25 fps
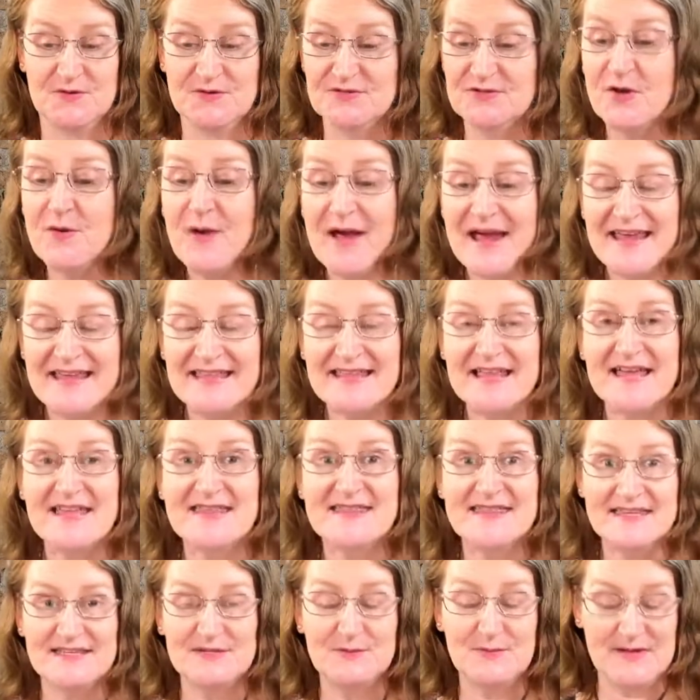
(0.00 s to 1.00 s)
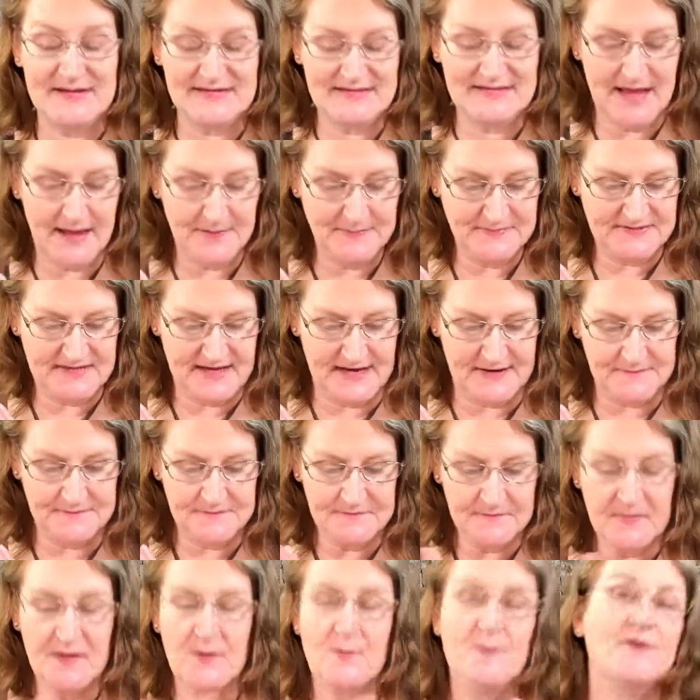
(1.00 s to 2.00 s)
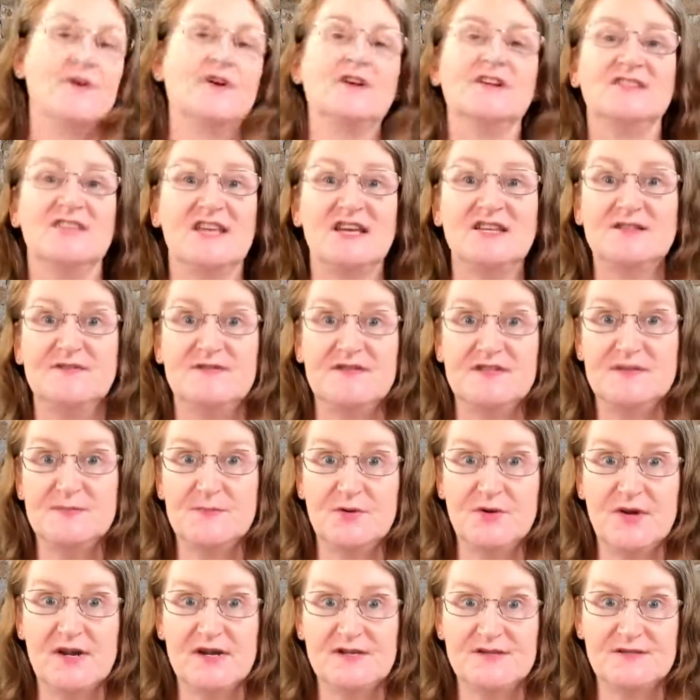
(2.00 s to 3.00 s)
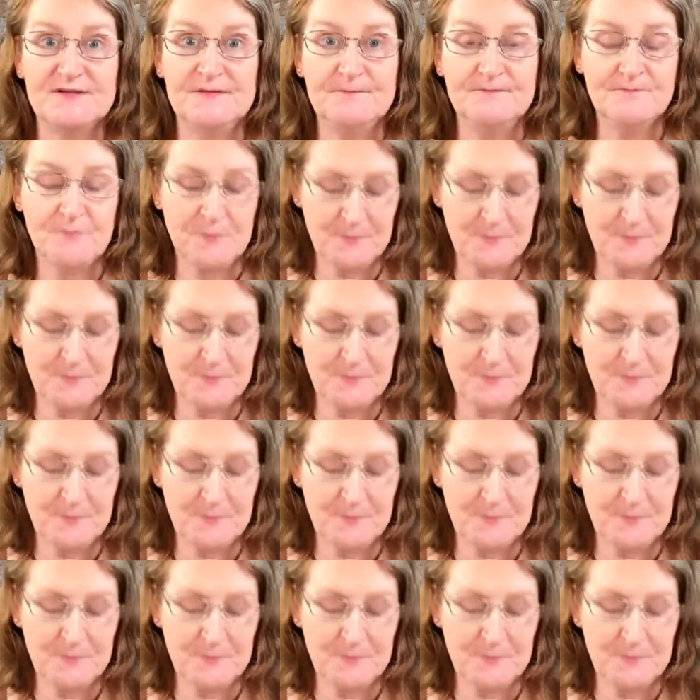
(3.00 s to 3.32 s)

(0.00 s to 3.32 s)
So in this week's update, we've got a dash of inspiration.